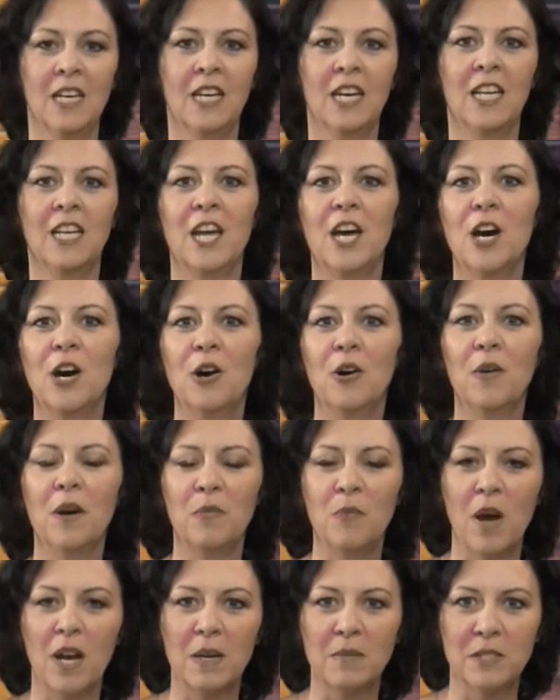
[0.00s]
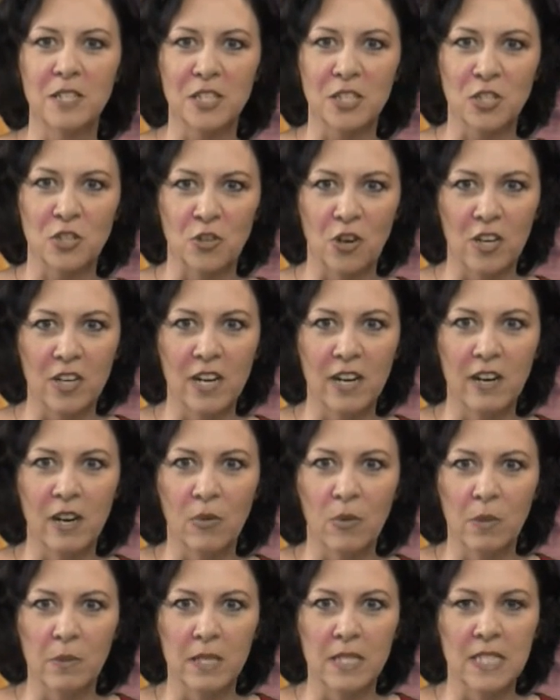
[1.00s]
Hello and welcome to Extraordinary
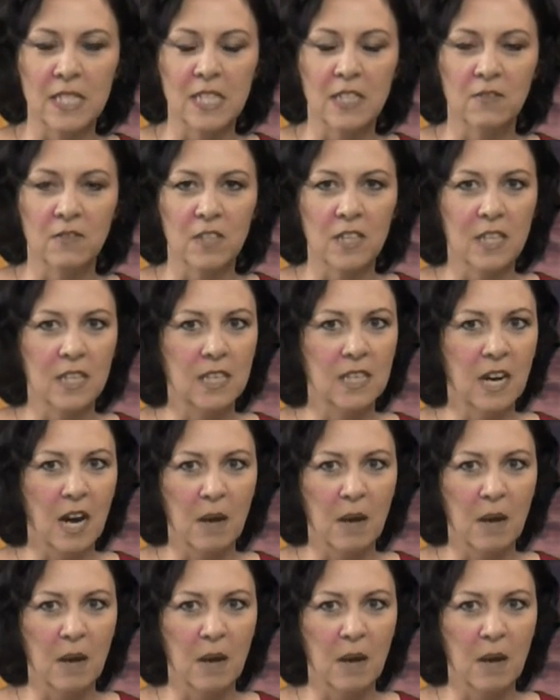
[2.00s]
Women TV.